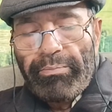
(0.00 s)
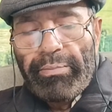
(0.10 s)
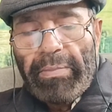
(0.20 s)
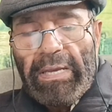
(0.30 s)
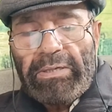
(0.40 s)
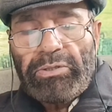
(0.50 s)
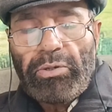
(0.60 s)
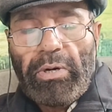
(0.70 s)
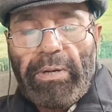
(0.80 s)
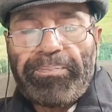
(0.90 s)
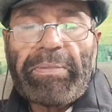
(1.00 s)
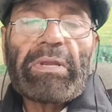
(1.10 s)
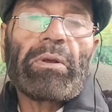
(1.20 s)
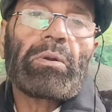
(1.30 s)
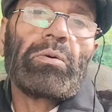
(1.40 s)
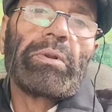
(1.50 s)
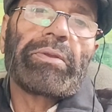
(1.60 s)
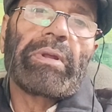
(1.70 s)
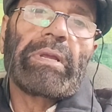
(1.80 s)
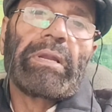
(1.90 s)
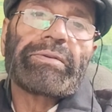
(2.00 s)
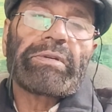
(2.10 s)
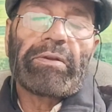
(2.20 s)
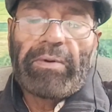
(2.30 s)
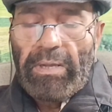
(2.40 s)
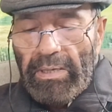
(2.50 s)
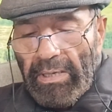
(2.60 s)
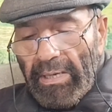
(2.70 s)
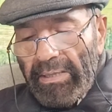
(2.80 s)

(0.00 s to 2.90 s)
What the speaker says: make sure your goal is a realistic one.